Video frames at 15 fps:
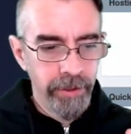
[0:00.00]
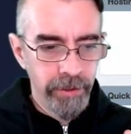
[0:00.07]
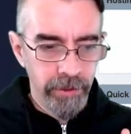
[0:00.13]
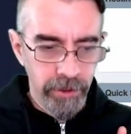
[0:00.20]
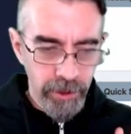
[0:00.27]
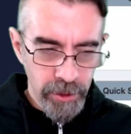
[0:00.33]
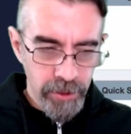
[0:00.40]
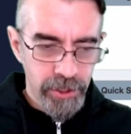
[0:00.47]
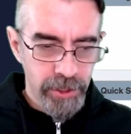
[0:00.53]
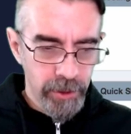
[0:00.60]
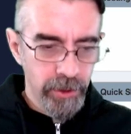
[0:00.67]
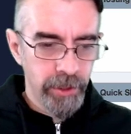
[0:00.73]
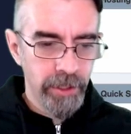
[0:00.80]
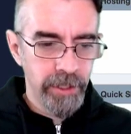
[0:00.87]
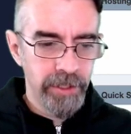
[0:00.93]
you
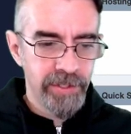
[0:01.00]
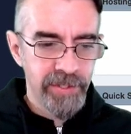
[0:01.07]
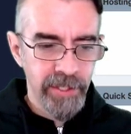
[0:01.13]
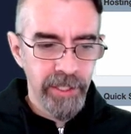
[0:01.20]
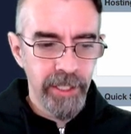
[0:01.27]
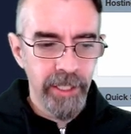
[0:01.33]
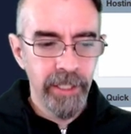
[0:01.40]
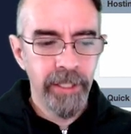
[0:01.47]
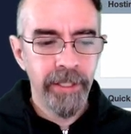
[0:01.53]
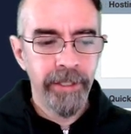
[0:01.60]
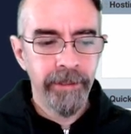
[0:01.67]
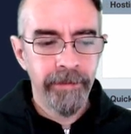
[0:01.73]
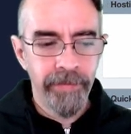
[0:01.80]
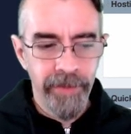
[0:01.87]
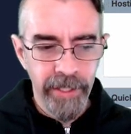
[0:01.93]
should see
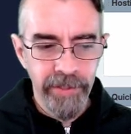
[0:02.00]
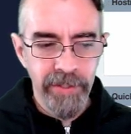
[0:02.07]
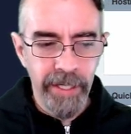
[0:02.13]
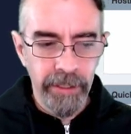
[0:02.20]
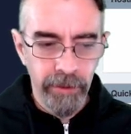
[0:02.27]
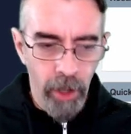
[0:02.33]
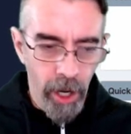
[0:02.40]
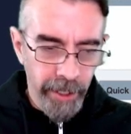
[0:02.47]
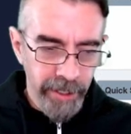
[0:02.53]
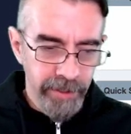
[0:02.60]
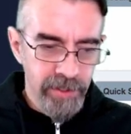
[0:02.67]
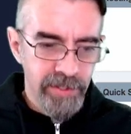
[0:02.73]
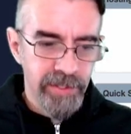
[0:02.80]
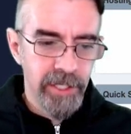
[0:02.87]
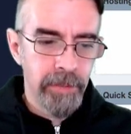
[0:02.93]
things like log into
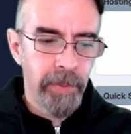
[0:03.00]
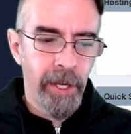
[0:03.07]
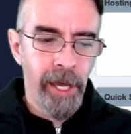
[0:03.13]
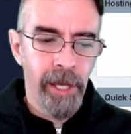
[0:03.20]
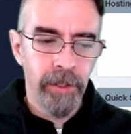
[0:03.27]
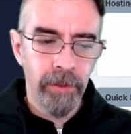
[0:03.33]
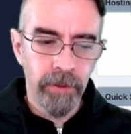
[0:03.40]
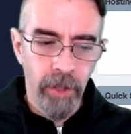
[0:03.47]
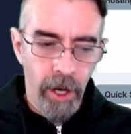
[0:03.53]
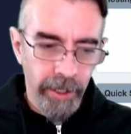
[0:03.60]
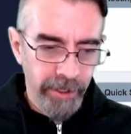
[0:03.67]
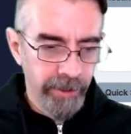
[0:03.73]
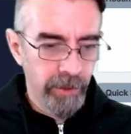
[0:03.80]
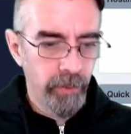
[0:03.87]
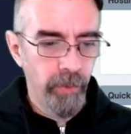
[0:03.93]
cPanel, log
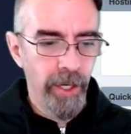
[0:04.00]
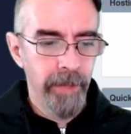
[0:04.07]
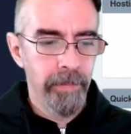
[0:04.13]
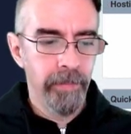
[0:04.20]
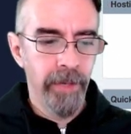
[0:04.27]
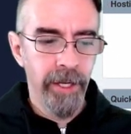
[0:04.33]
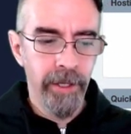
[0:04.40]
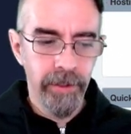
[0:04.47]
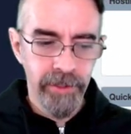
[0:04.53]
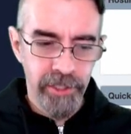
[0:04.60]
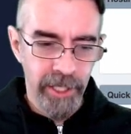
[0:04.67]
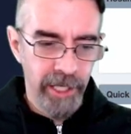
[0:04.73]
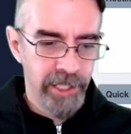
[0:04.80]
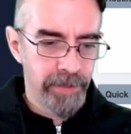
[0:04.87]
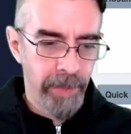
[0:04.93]
into webmail,
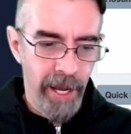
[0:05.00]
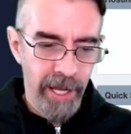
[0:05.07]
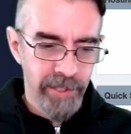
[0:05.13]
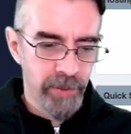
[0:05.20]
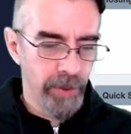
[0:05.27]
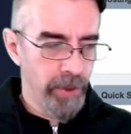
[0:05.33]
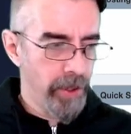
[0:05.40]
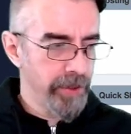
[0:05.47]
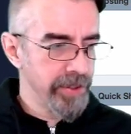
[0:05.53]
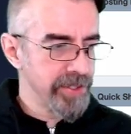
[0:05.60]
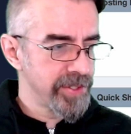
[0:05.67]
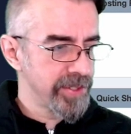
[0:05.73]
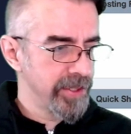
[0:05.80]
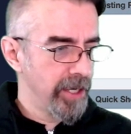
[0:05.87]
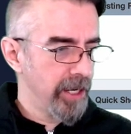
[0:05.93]
change password, all this
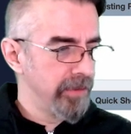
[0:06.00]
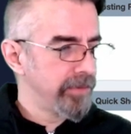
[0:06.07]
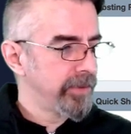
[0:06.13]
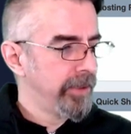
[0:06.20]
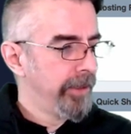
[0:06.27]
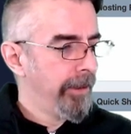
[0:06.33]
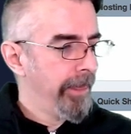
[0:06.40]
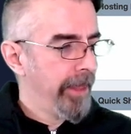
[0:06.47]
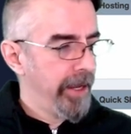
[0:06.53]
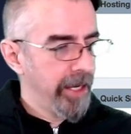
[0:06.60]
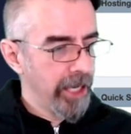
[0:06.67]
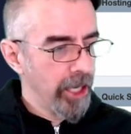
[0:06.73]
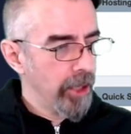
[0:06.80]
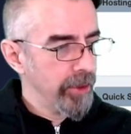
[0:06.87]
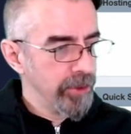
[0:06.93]
stuff.
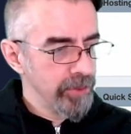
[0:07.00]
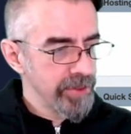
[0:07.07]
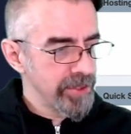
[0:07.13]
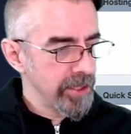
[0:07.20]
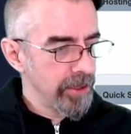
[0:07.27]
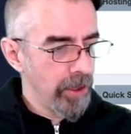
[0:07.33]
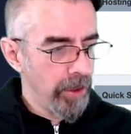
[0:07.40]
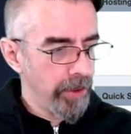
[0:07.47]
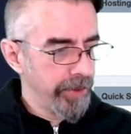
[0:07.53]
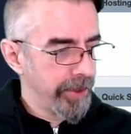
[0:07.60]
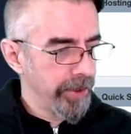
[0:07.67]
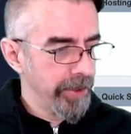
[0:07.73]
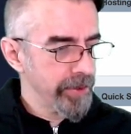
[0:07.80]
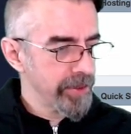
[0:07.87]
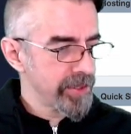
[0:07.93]
And you'll see all their
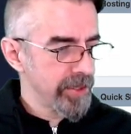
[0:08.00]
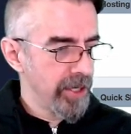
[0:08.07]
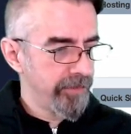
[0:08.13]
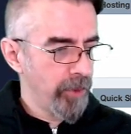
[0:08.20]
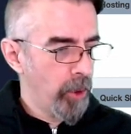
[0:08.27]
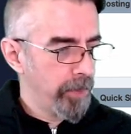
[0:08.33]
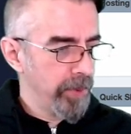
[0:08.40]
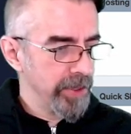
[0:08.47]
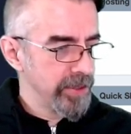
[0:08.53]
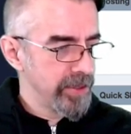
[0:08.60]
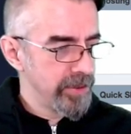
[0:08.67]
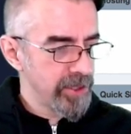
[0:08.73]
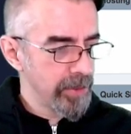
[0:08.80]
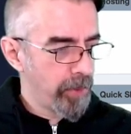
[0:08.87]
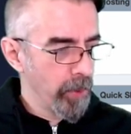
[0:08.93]
other stuff, open
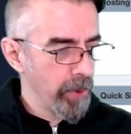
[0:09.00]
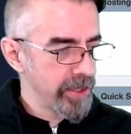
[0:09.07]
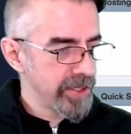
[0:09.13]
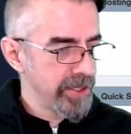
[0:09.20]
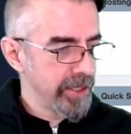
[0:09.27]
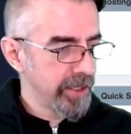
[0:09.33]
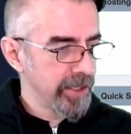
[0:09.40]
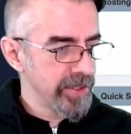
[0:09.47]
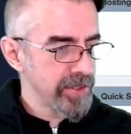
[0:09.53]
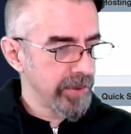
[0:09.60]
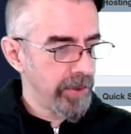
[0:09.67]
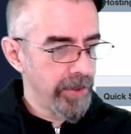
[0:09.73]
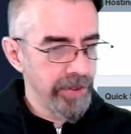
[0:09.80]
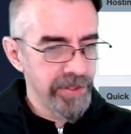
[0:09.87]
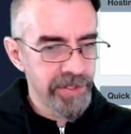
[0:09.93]
support tickets and
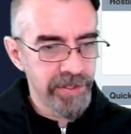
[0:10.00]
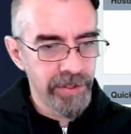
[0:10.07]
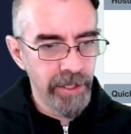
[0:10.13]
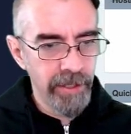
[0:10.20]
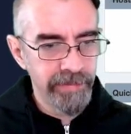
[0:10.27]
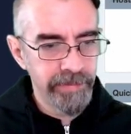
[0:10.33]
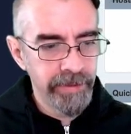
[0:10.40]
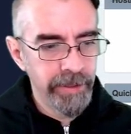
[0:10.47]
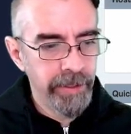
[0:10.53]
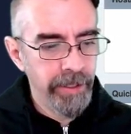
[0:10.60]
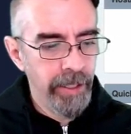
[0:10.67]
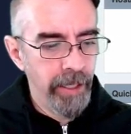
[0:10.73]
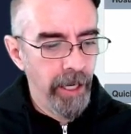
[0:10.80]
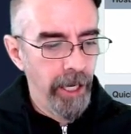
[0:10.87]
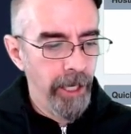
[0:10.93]
all this stuff.
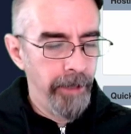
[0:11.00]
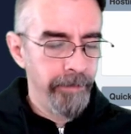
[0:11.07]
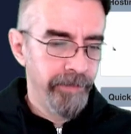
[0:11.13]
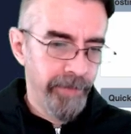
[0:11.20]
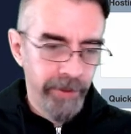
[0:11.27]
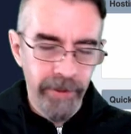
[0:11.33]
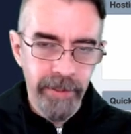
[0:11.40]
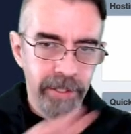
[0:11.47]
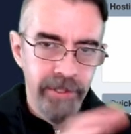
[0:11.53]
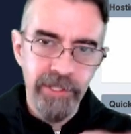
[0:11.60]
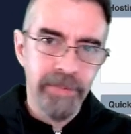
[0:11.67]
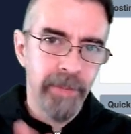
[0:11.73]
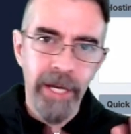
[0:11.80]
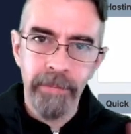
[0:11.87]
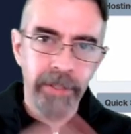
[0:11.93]
It
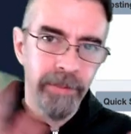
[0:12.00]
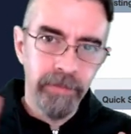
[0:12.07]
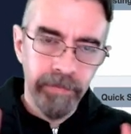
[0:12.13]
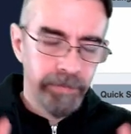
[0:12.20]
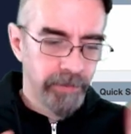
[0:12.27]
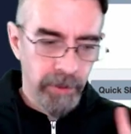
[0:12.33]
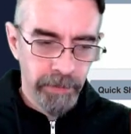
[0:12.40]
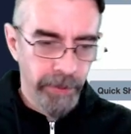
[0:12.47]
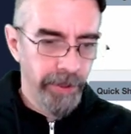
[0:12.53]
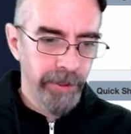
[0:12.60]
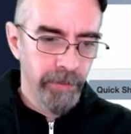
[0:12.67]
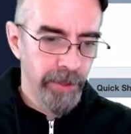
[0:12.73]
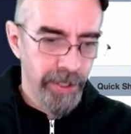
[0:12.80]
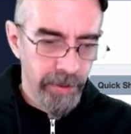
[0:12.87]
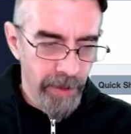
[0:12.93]
just might be completely
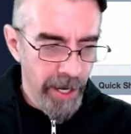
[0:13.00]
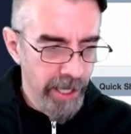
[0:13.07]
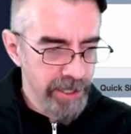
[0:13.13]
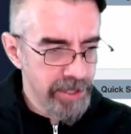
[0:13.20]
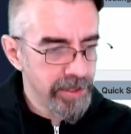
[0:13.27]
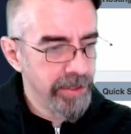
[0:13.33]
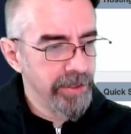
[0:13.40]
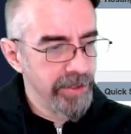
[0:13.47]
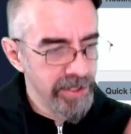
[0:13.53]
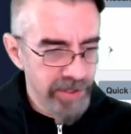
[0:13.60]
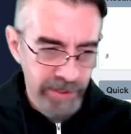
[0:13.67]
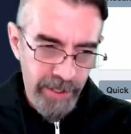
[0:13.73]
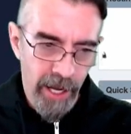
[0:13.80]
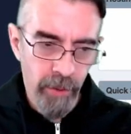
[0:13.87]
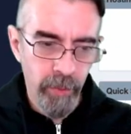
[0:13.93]
rearranged. This
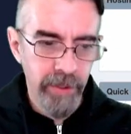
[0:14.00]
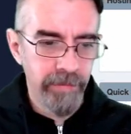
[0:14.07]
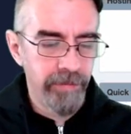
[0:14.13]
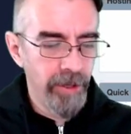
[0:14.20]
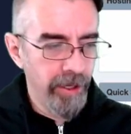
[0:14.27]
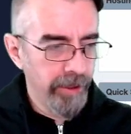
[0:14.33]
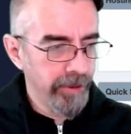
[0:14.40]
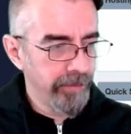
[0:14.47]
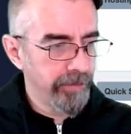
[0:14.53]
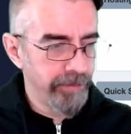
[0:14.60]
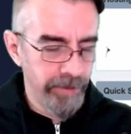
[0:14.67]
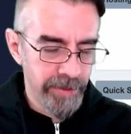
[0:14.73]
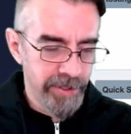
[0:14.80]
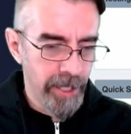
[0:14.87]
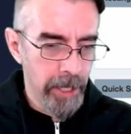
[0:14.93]
is how we've done it
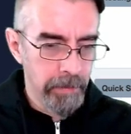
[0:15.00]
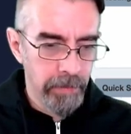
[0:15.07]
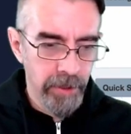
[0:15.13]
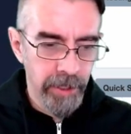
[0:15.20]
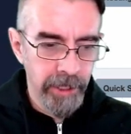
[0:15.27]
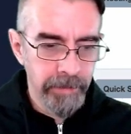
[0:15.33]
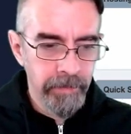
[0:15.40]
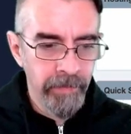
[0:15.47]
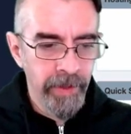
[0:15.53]
for the time being.